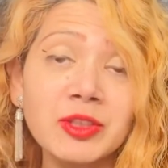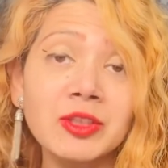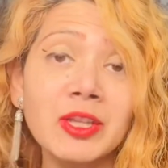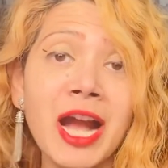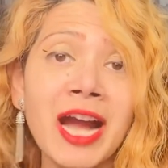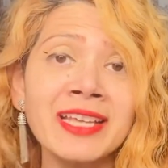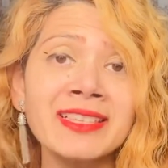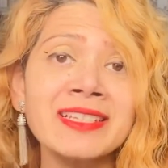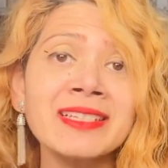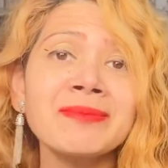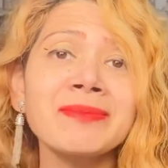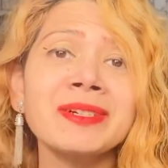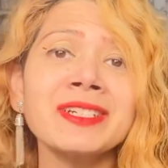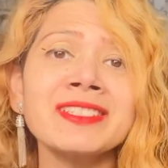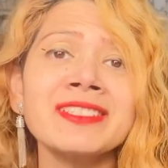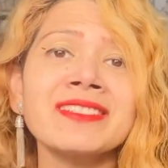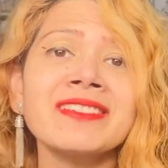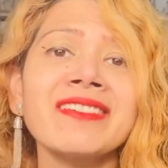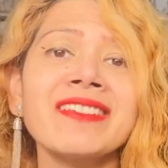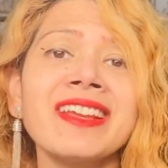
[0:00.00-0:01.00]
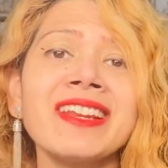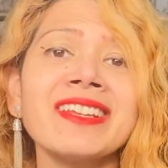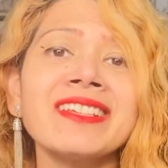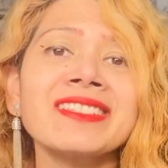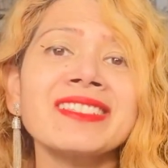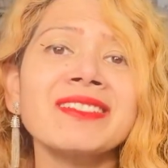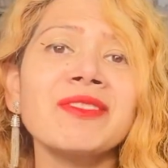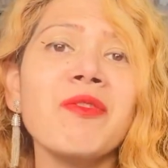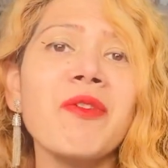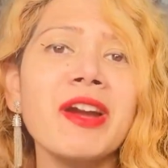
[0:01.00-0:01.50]
So I think personally it
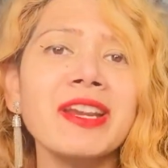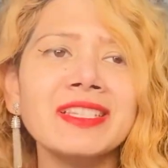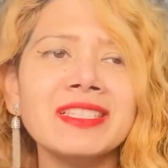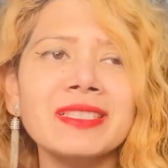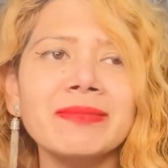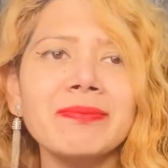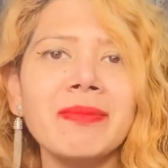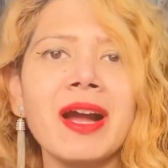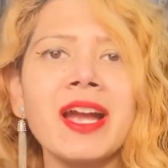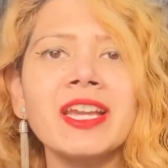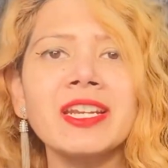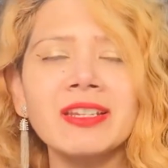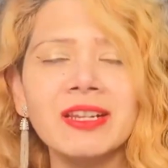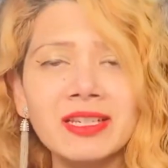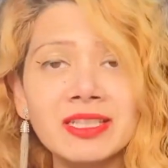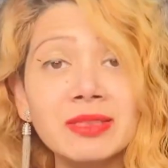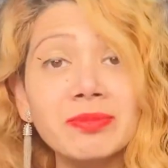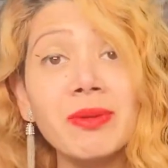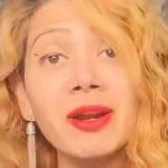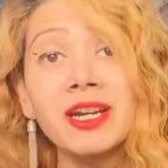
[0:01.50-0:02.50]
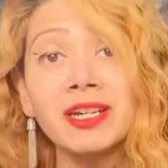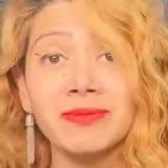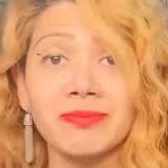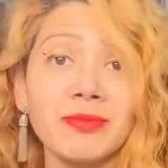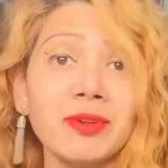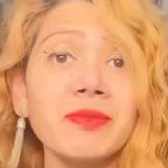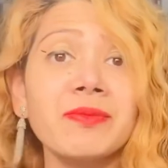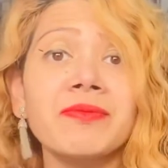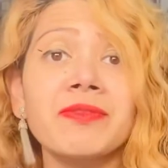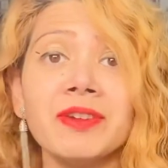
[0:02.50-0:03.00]
is quite smart, smart
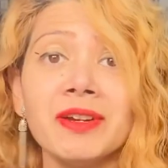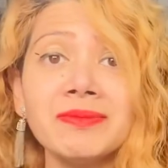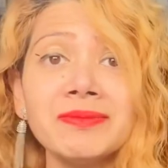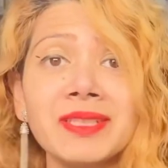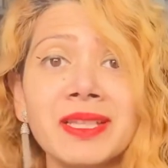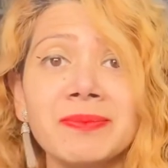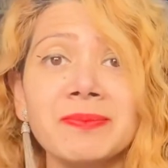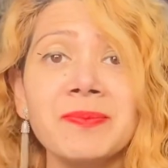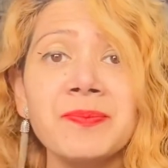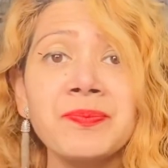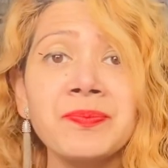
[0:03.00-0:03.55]
move from them.